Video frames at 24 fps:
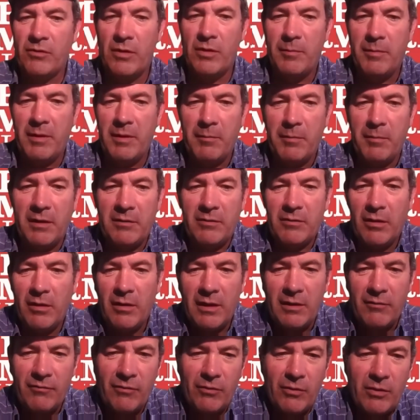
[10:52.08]
sorry about my
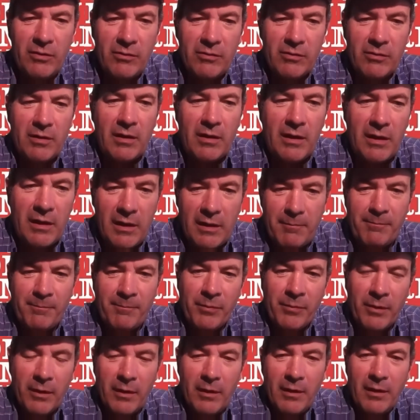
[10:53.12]
Dalek voice, um,
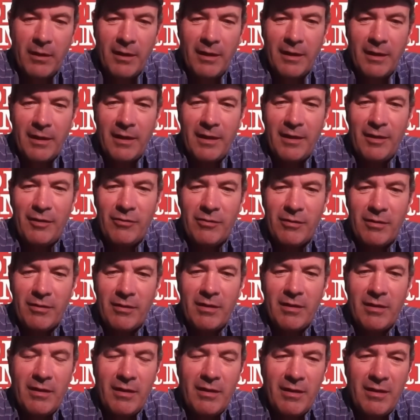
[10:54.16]
is
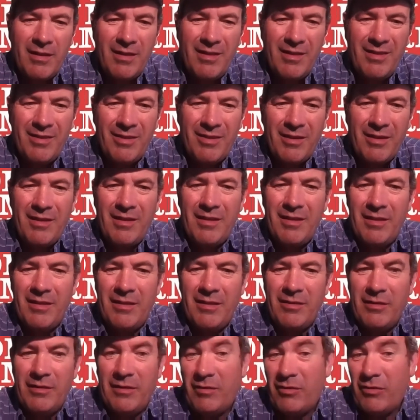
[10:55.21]
the
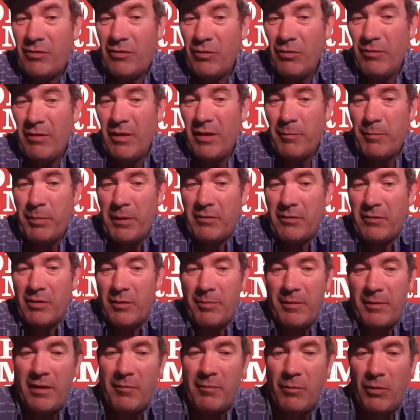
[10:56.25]
the story I picked
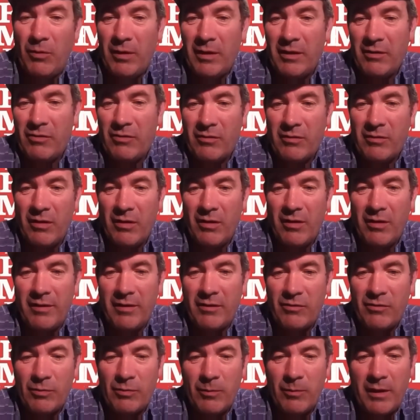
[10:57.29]
up in the Morning Star
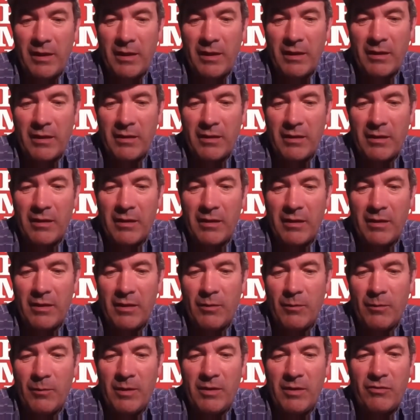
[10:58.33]
this week, uh,
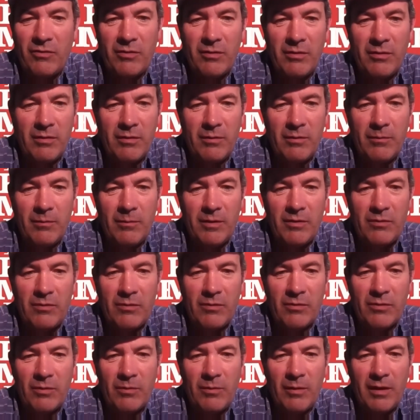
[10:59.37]
which which was